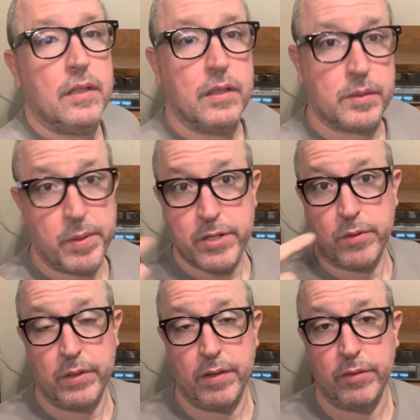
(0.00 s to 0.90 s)
especially
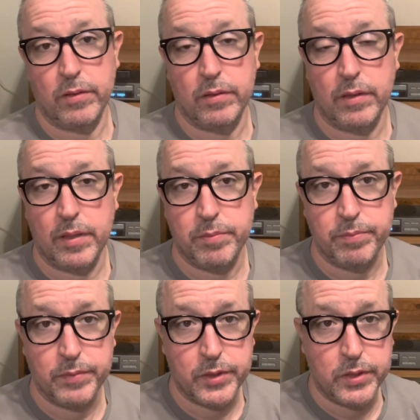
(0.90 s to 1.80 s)
whenever
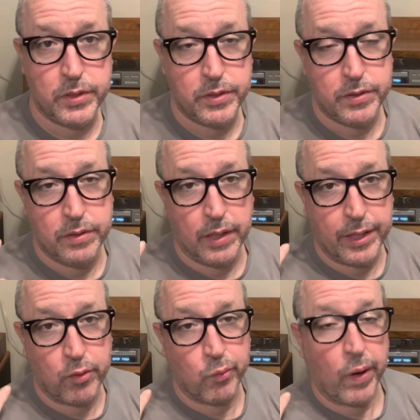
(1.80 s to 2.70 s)
I'm like
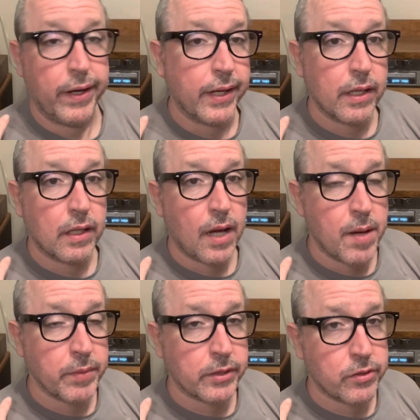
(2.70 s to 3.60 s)
writing
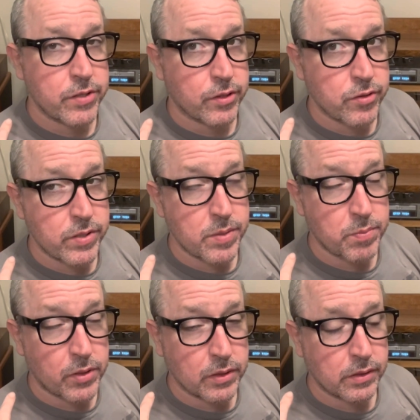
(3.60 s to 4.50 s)
comics or children's
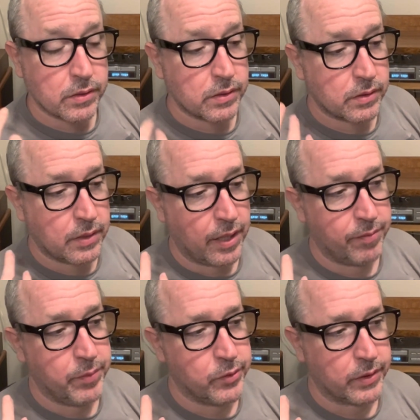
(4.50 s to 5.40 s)
books to have
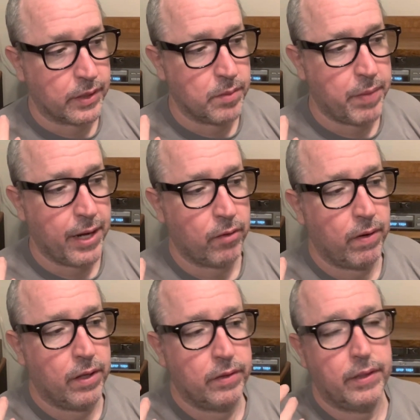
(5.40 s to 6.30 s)
music in the
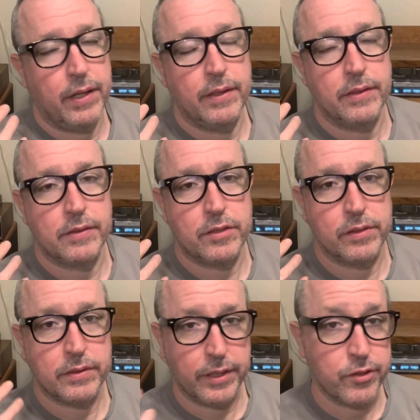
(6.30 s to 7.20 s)
background and it's
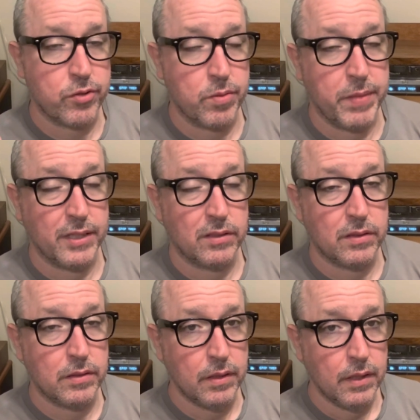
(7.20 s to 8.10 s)
just instrumental.